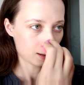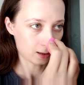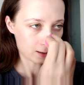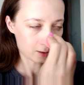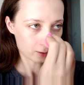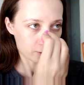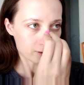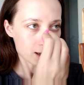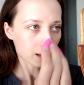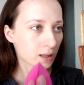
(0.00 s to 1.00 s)
it's not
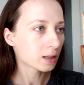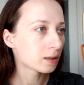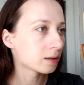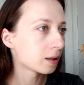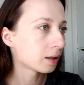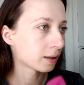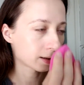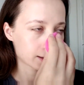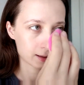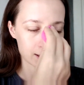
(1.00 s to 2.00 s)
drying,
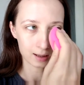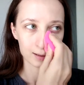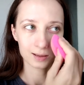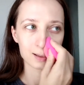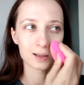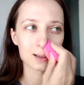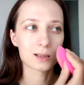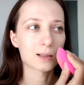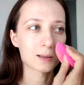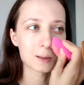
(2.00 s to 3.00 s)

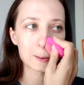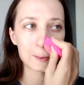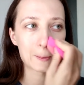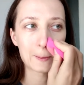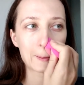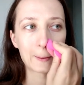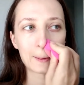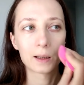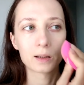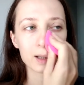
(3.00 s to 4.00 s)
and
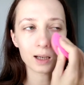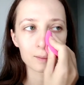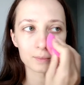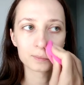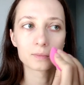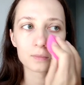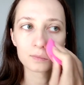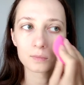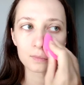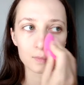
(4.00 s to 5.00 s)
yeah,
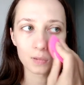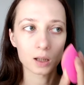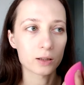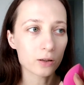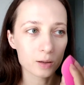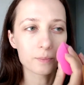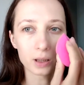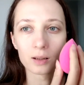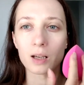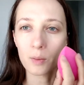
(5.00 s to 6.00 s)
you can
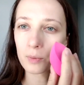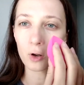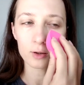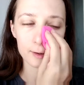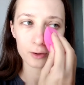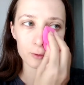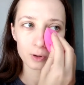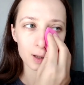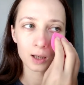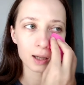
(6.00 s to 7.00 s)
build it up also,
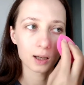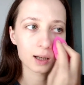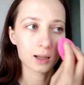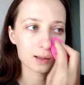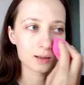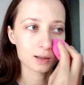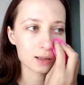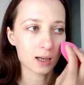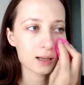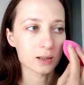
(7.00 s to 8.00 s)
and it
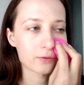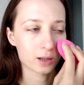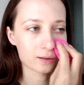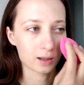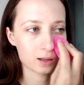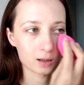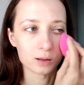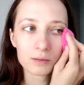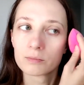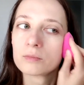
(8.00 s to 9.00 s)
has a very
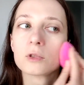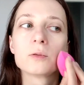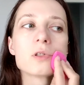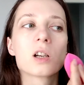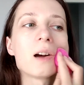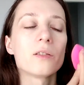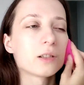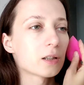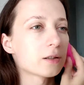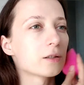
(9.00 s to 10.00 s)
good
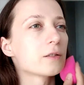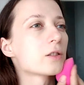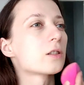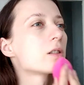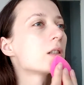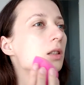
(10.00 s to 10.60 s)
coverage,